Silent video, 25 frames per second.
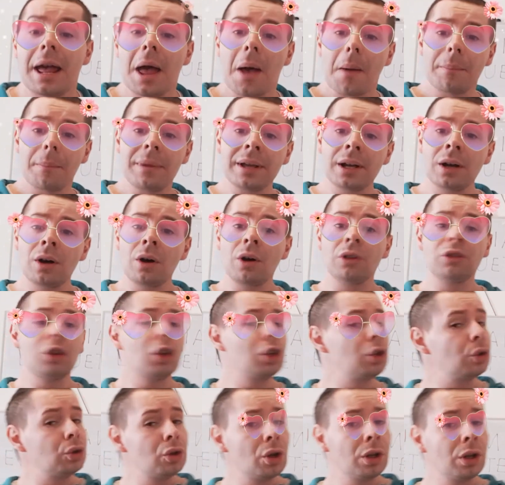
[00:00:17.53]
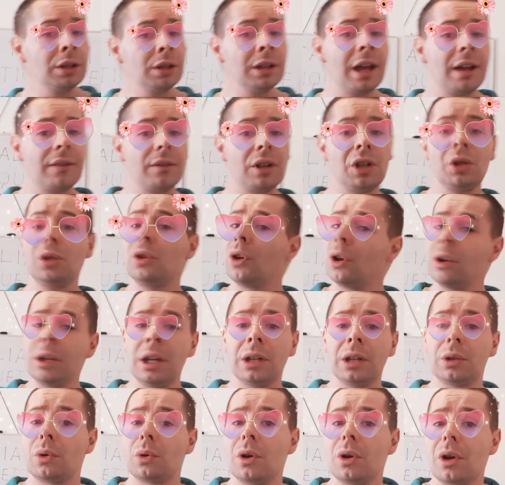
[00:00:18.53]
because you don't
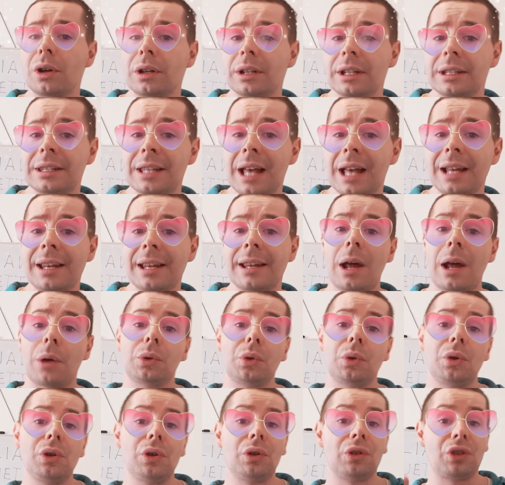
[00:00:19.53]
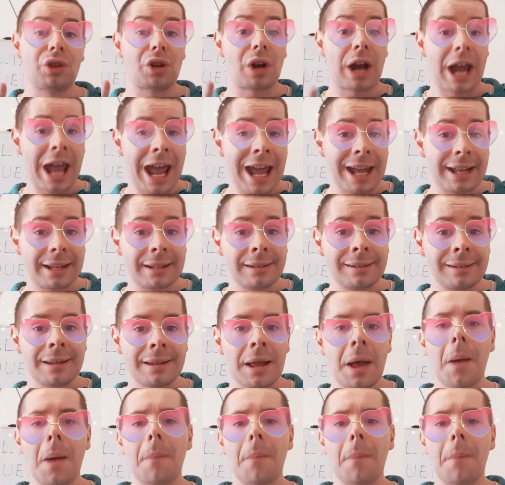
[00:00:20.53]
need to learn Italian how to use your hands,